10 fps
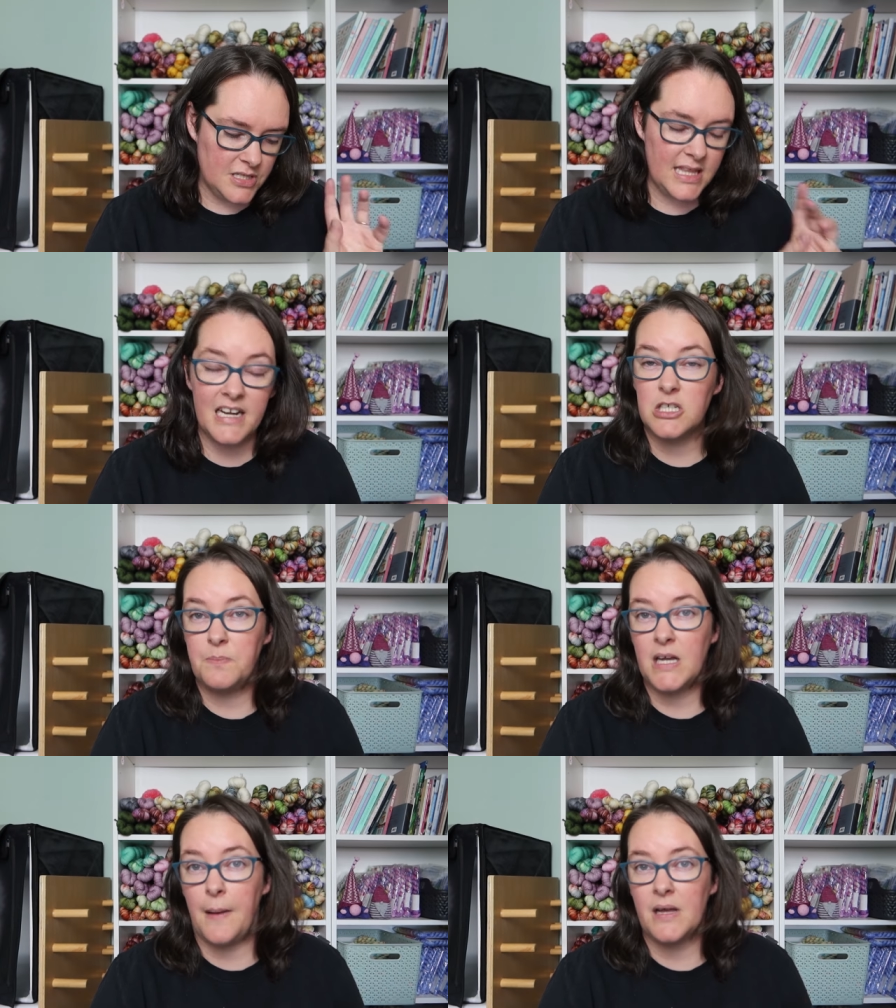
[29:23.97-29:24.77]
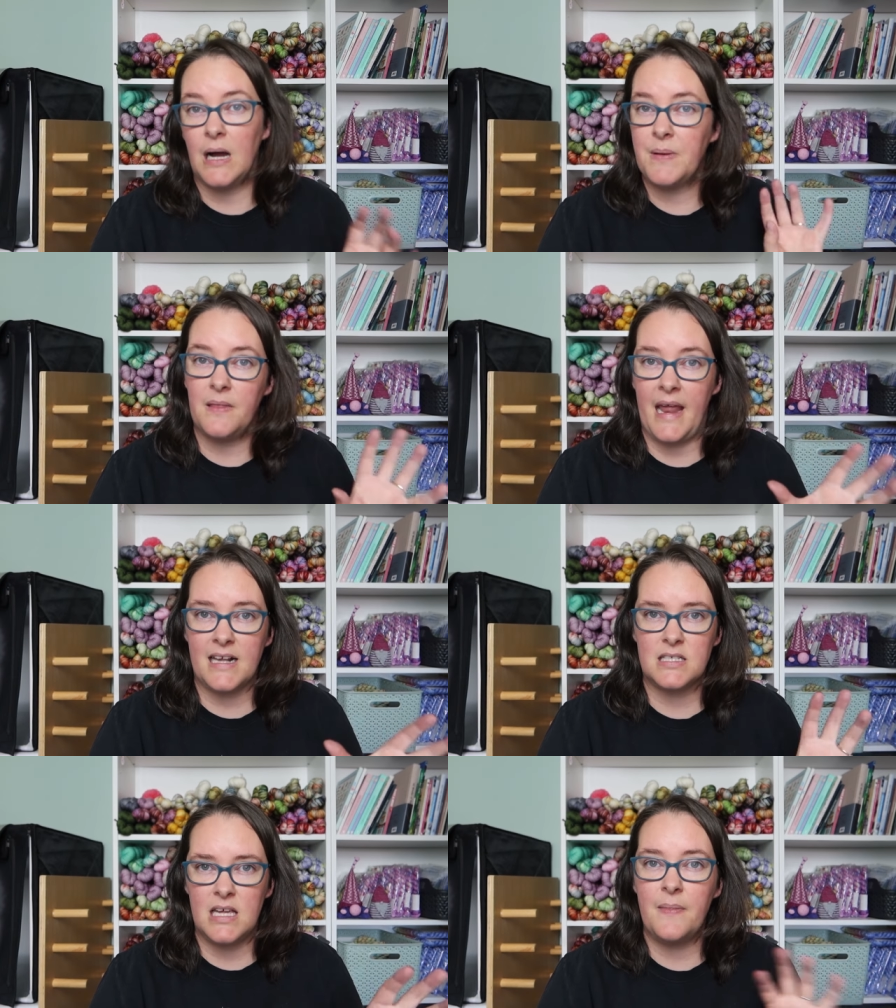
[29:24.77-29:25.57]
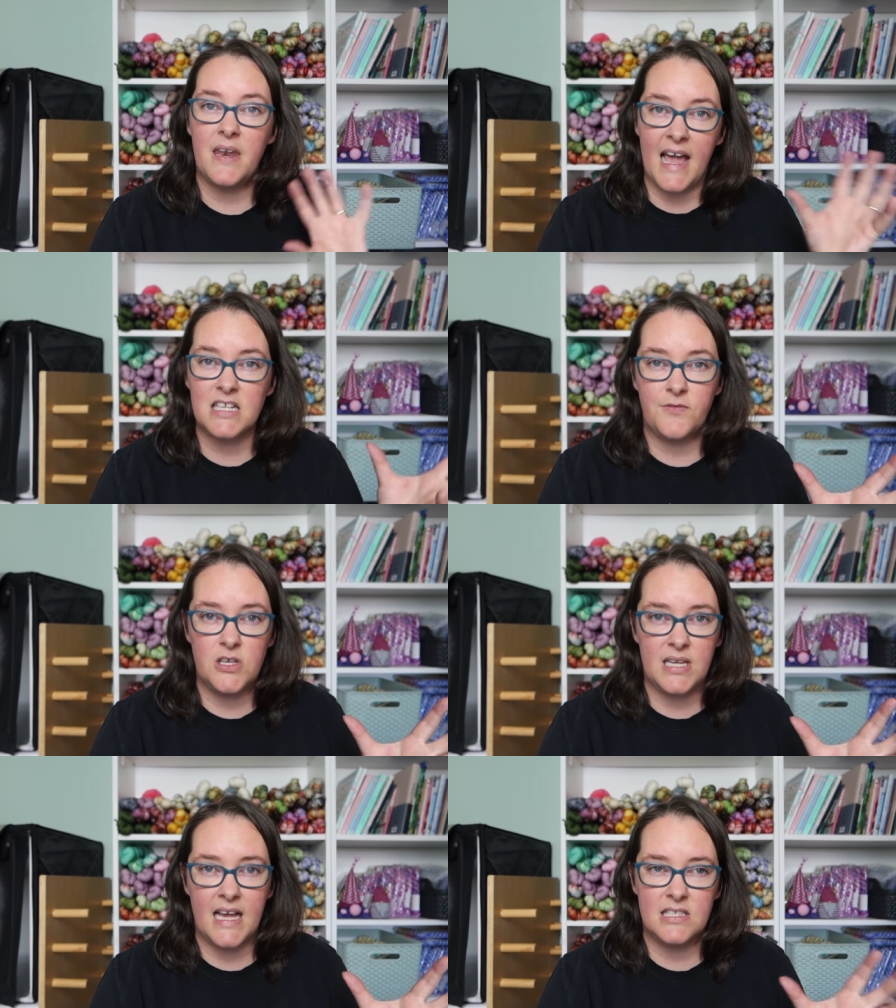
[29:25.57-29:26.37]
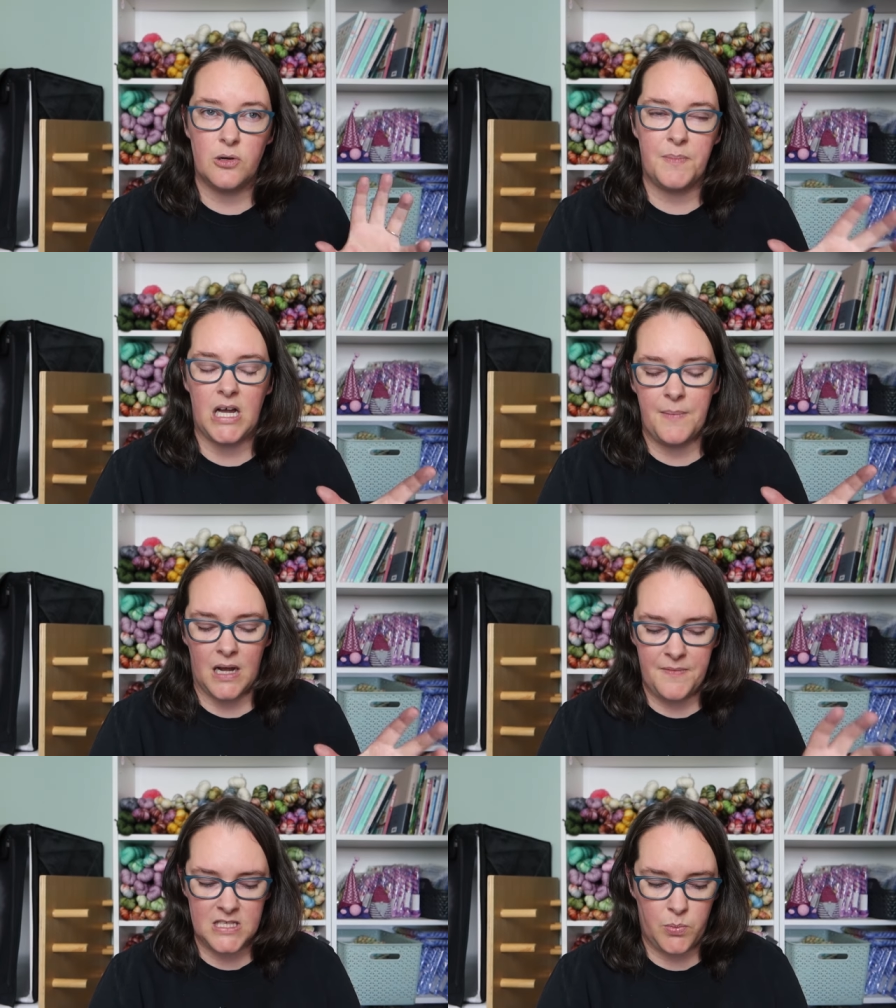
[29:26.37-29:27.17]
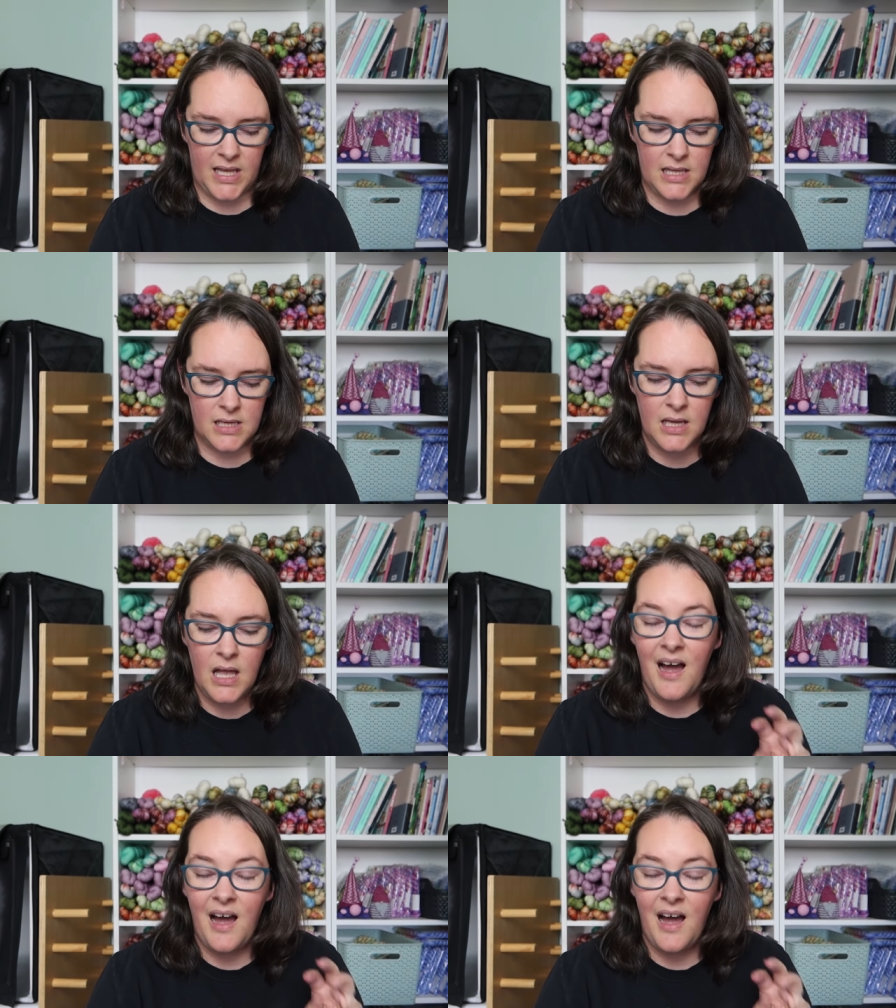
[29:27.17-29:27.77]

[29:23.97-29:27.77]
So that should be coming up in the next few days. It'll be coming up this week.